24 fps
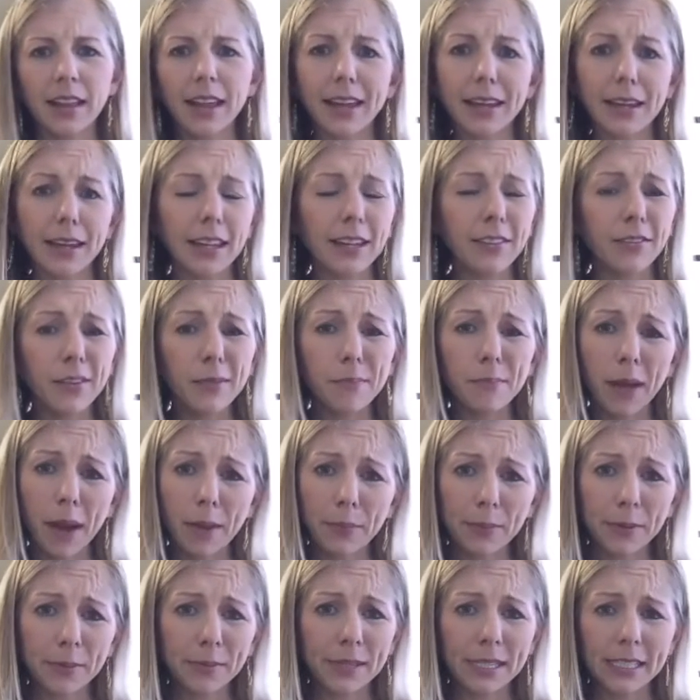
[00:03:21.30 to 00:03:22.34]
even
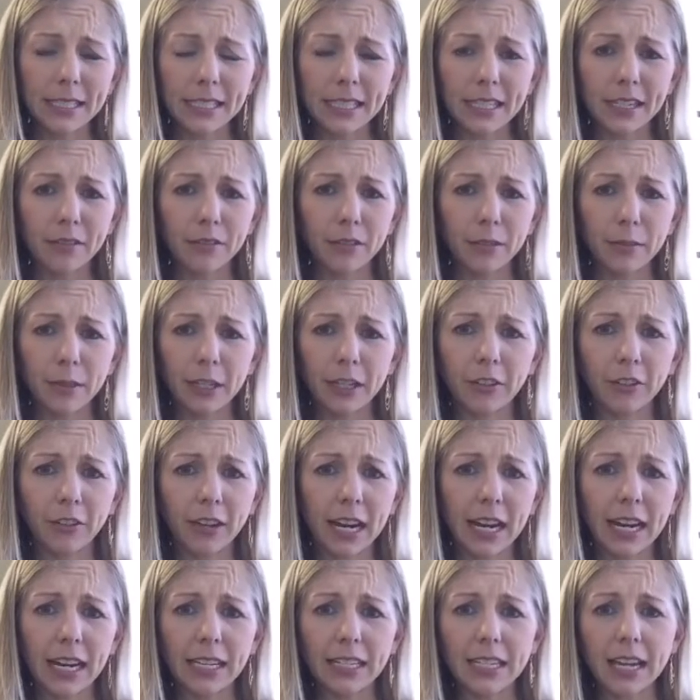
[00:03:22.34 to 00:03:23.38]
peppermint tea would be
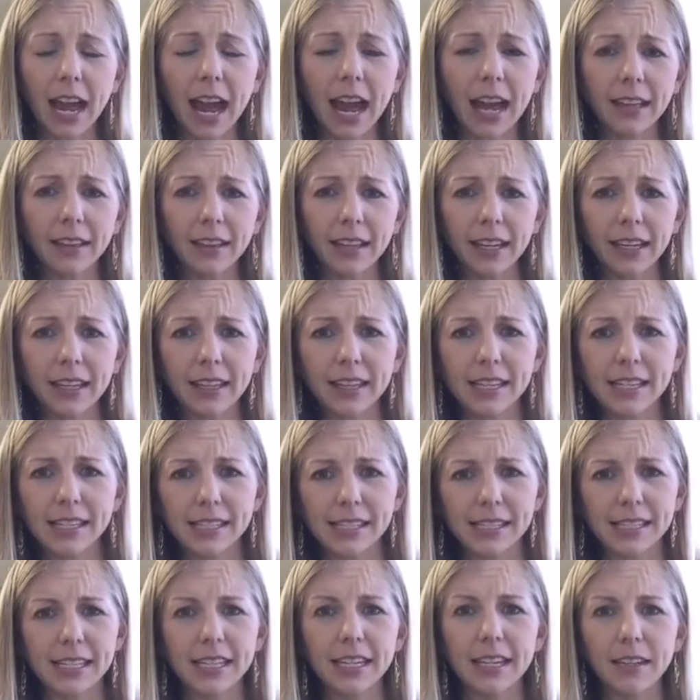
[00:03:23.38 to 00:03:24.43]
great. I like this
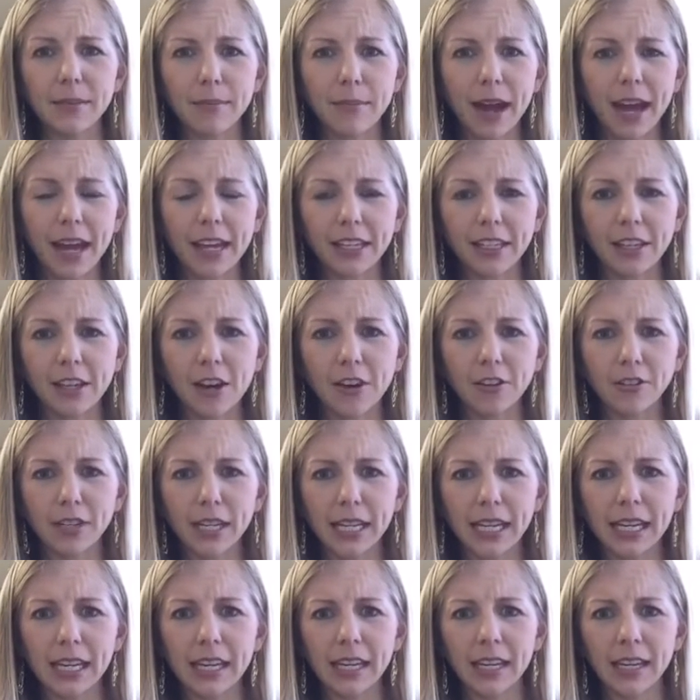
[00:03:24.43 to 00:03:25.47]
tea by
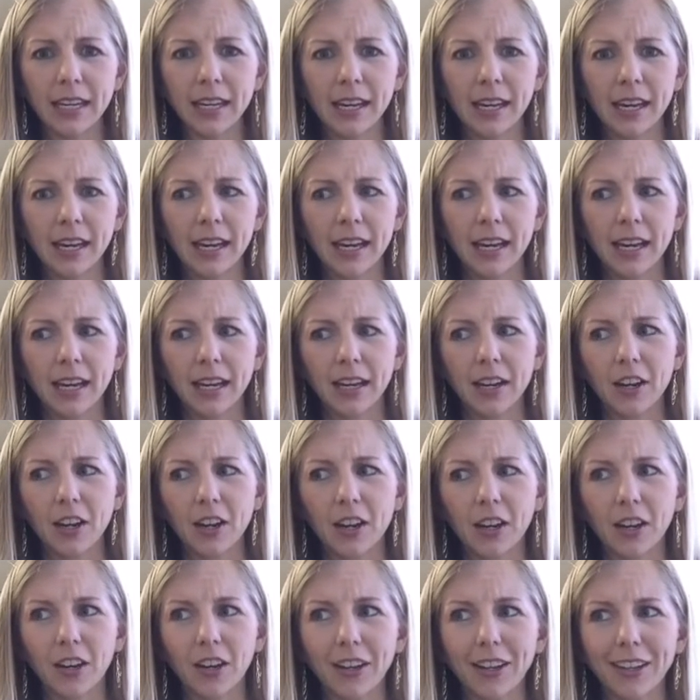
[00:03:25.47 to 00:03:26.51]
Yogi
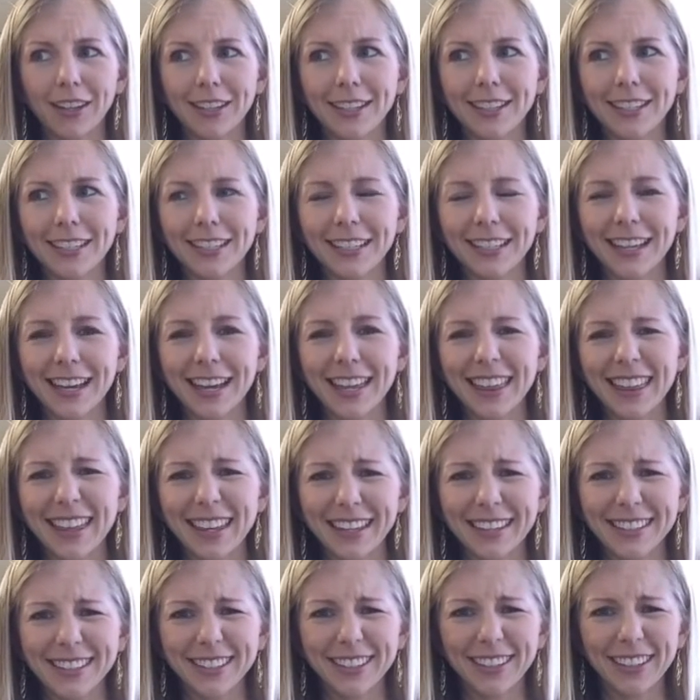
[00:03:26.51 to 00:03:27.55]
called, I think
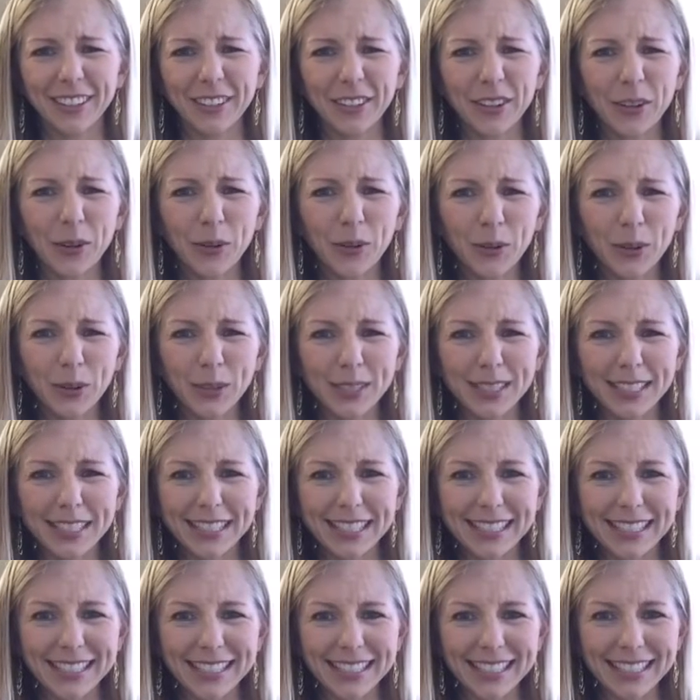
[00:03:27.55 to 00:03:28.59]
it's called Cold
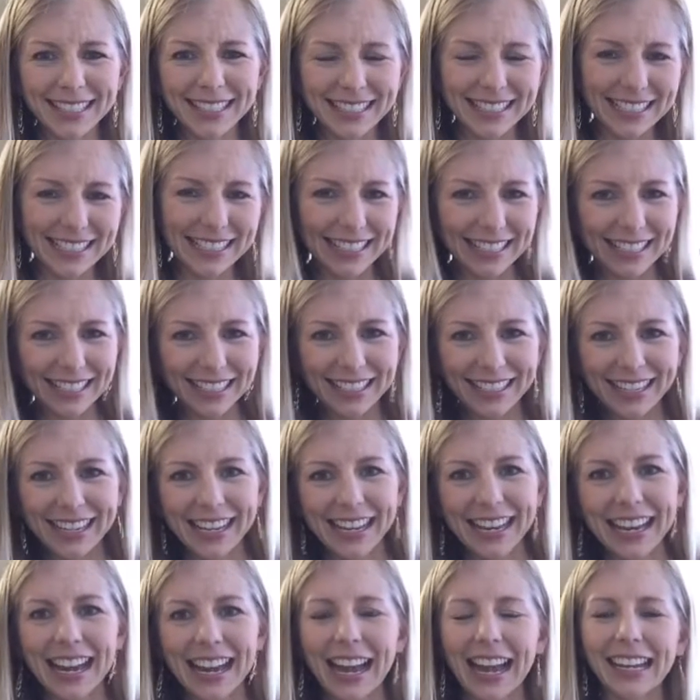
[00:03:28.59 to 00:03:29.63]
Season Tea.
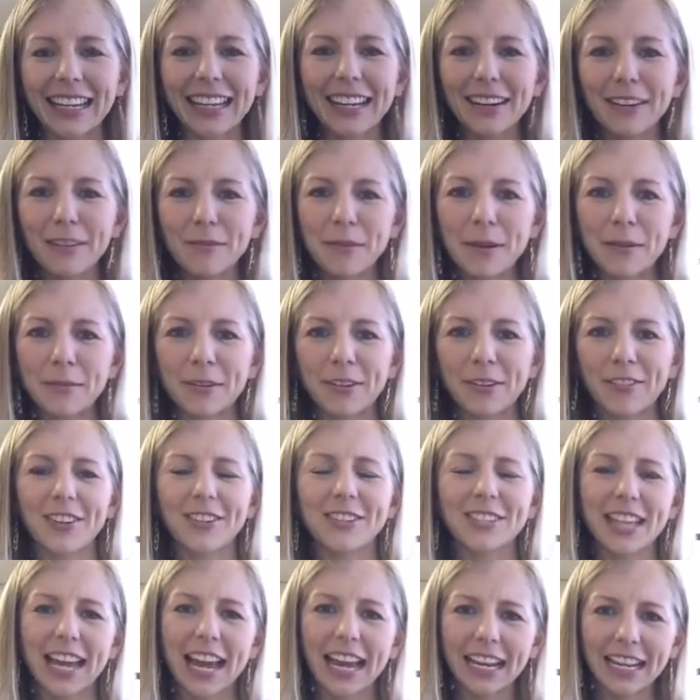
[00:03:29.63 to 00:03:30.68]
I can't remember if
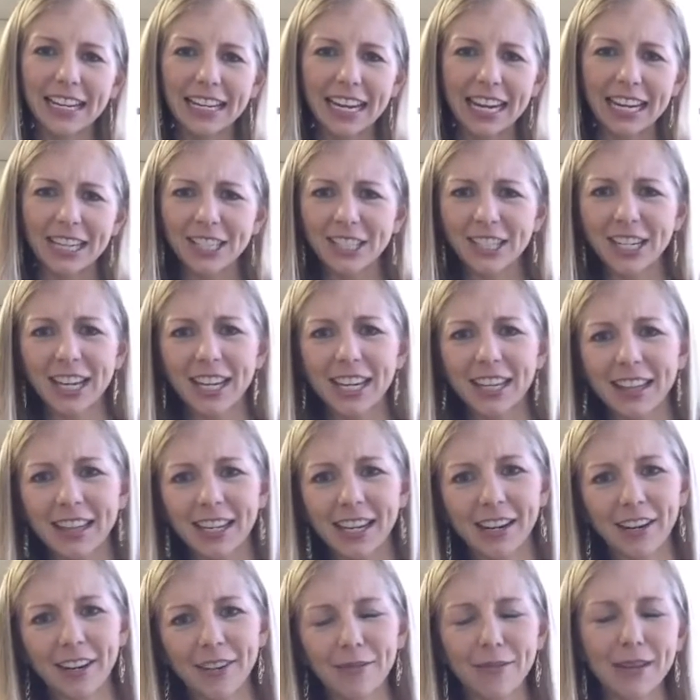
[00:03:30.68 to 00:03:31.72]
there's echinacea in
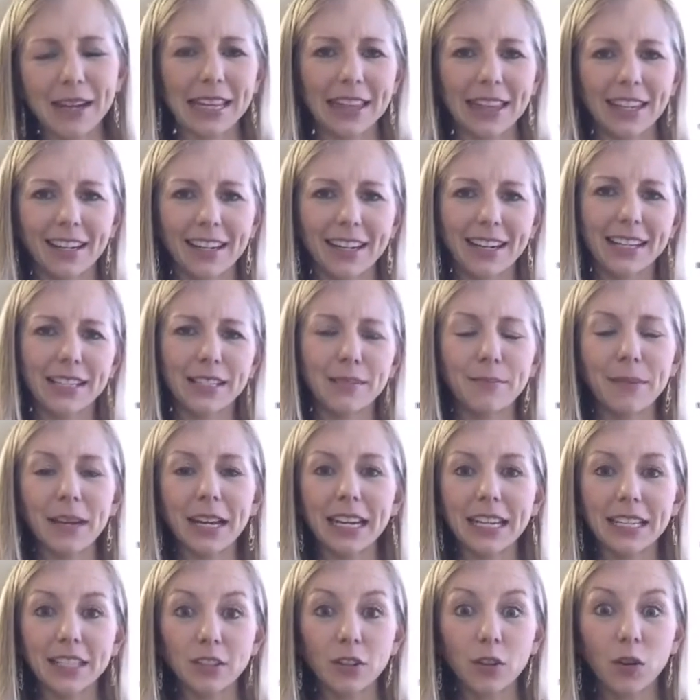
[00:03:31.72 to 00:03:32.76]
there or what there is,
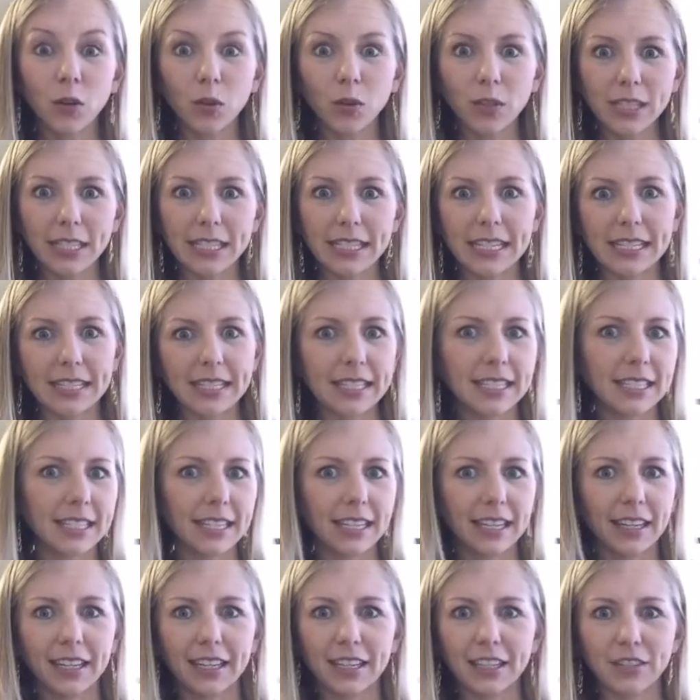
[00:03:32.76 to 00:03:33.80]
but it's cold season
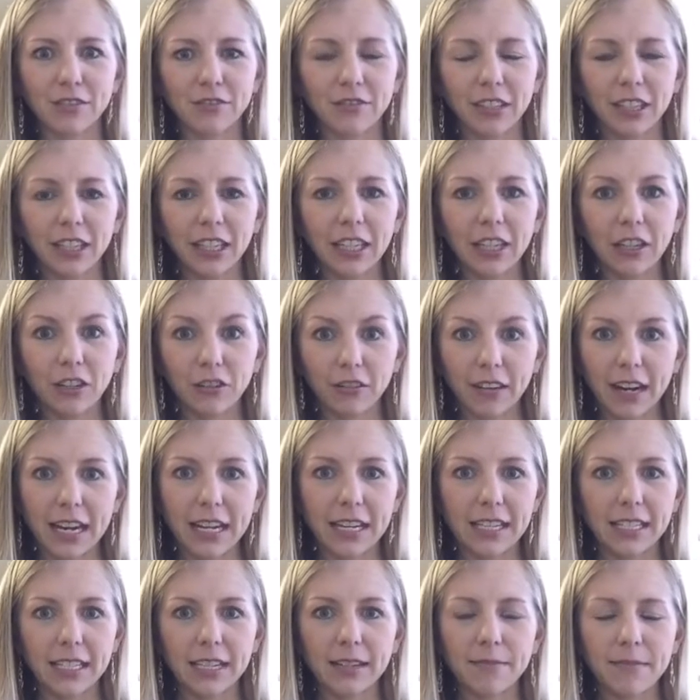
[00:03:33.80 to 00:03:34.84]
tea and it's really
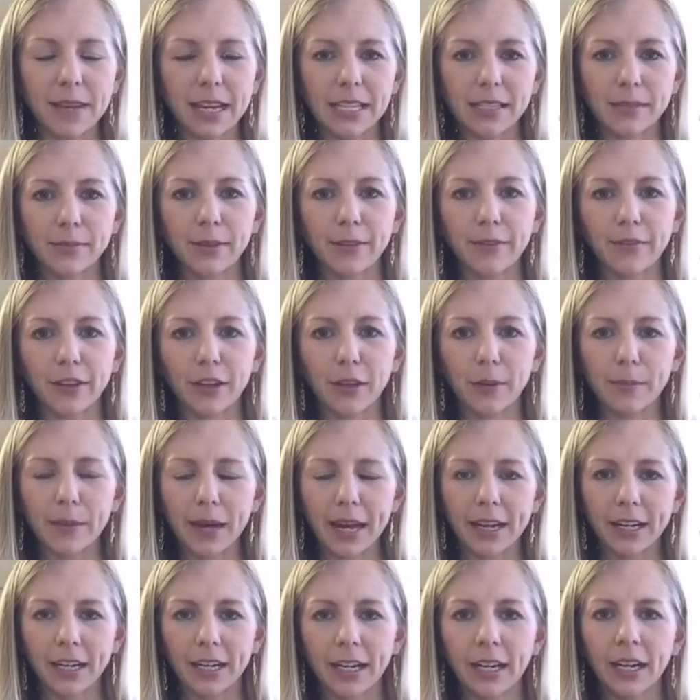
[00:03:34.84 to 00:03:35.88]
great. It makes me feel
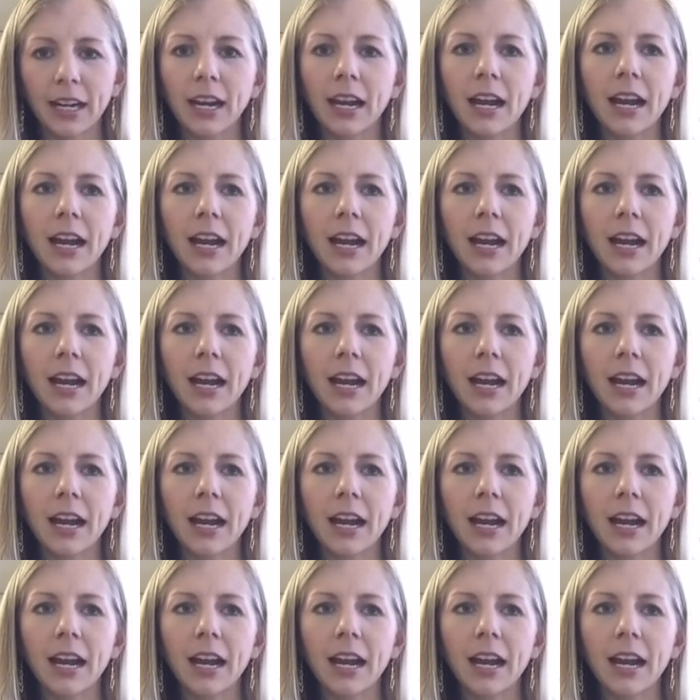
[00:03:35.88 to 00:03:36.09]
better.